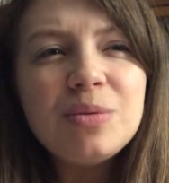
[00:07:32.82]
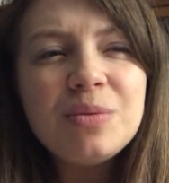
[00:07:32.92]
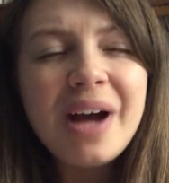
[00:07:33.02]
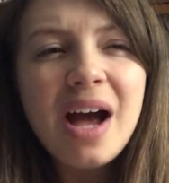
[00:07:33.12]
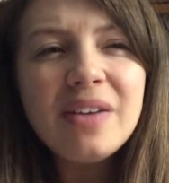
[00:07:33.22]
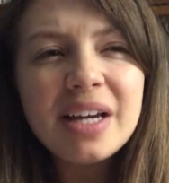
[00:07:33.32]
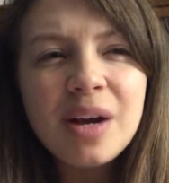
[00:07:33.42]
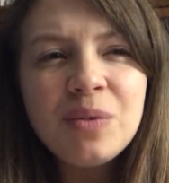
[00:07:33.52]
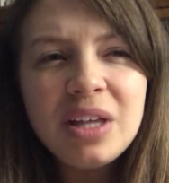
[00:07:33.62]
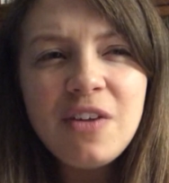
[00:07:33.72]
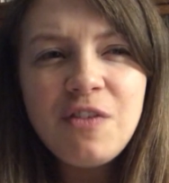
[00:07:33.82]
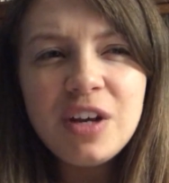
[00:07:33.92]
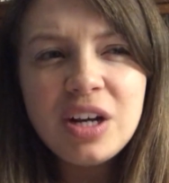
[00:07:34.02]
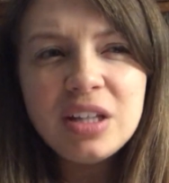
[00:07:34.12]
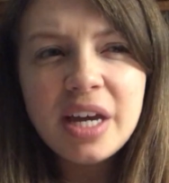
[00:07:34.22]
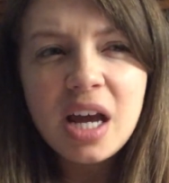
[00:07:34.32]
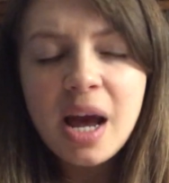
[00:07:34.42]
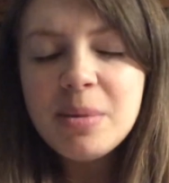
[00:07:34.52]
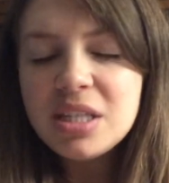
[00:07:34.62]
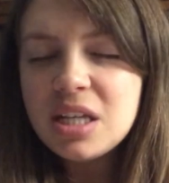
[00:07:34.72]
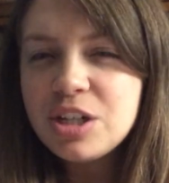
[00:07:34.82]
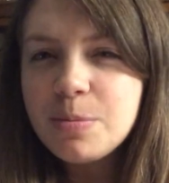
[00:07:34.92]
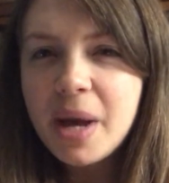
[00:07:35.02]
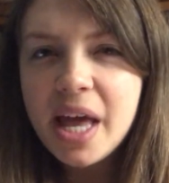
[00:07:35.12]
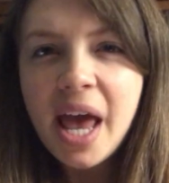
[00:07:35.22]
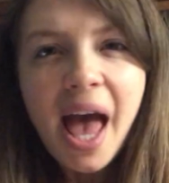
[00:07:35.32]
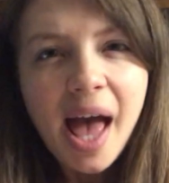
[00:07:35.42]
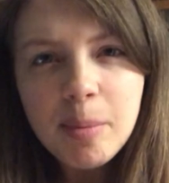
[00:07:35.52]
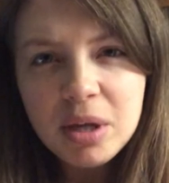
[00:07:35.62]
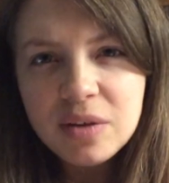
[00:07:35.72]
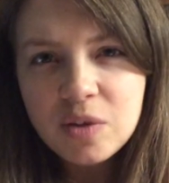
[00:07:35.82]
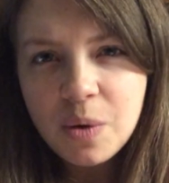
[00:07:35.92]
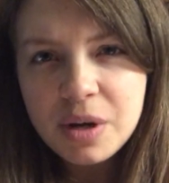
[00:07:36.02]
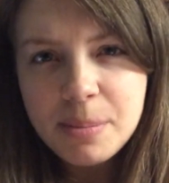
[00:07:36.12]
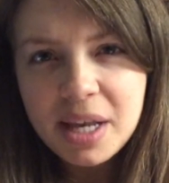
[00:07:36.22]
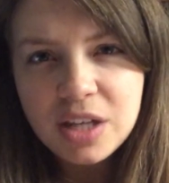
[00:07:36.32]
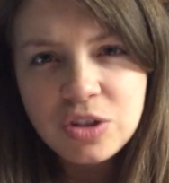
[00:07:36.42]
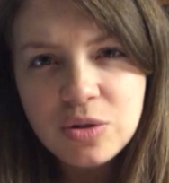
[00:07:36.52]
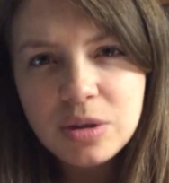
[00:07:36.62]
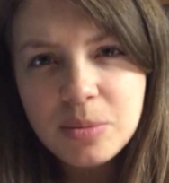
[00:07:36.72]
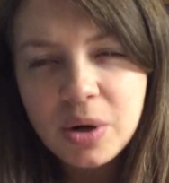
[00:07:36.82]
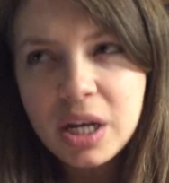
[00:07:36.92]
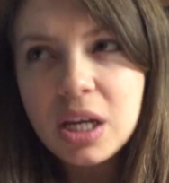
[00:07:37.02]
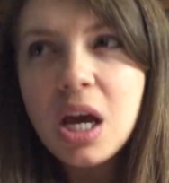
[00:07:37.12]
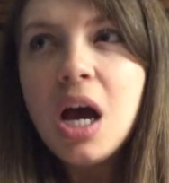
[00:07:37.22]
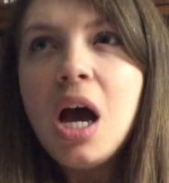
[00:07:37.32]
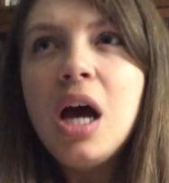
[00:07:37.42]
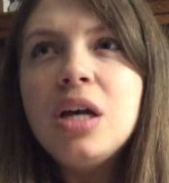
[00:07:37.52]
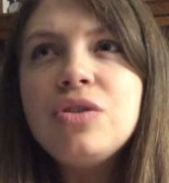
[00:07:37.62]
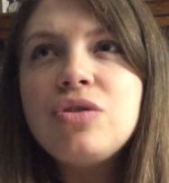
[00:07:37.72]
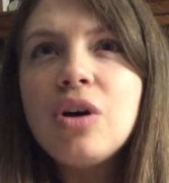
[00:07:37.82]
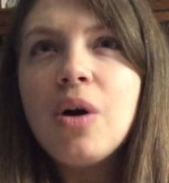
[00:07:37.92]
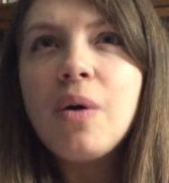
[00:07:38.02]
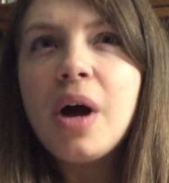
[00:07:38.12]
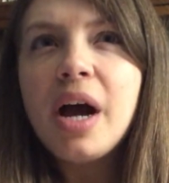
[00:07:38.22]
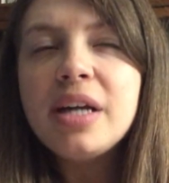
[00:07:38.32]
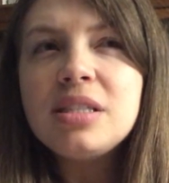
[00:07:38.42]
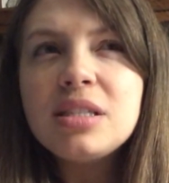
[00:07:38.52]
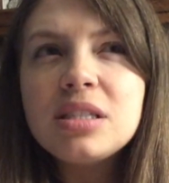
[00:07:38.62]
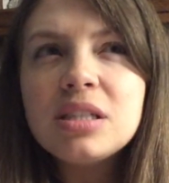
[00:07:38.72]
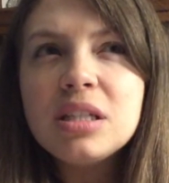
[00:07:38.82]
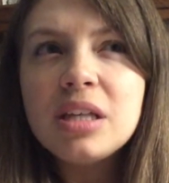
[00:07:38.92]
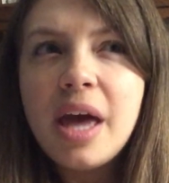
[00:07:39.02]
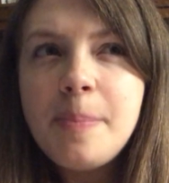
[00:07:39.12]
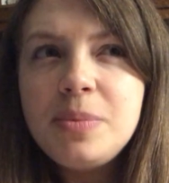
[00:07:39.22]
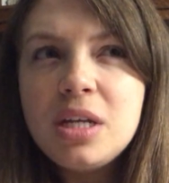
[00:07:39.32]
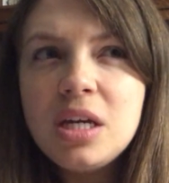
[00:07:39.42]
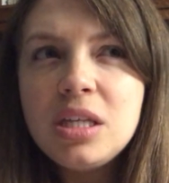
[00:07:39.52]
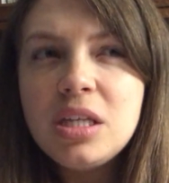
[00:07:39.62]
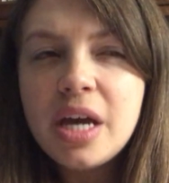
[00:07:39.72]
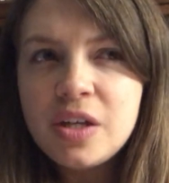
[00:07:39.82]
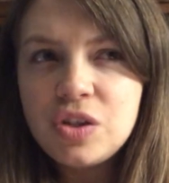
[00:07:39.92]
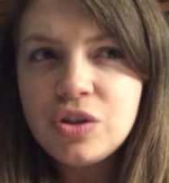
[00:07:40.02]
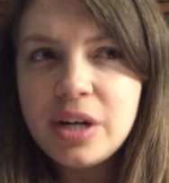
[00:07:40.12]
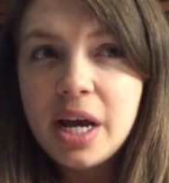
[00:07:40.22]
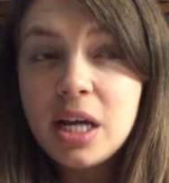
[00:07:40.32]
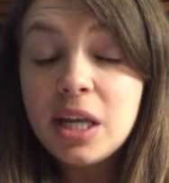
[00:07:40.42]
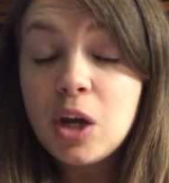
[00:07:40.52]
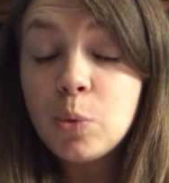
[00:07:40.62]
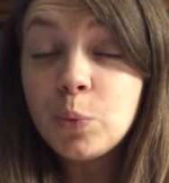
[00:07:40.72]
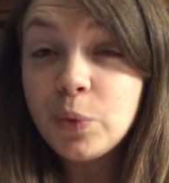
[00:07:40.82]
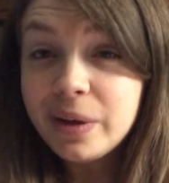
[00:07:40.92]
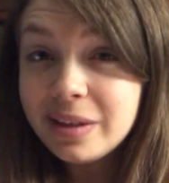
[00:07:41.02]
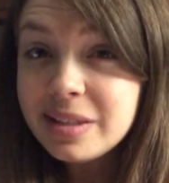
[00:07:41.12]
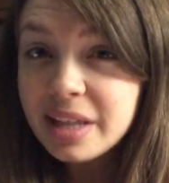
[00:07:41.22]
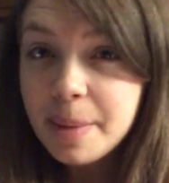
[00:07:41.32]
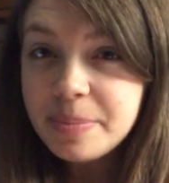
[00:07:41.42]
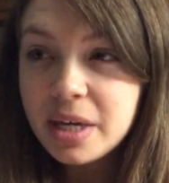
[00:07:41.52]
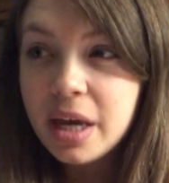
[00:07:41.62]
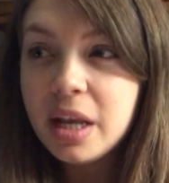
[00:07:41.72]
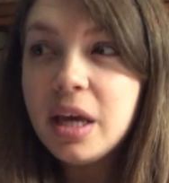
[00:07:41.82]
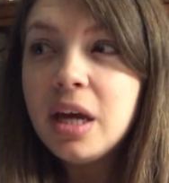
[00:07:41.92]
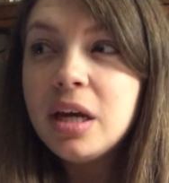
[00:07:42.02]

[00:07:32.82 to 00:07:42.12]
wow, like I really figured like I'm in such a bad habit of going to bed at 2 a.m. So I slept in yesterday, like really slept in,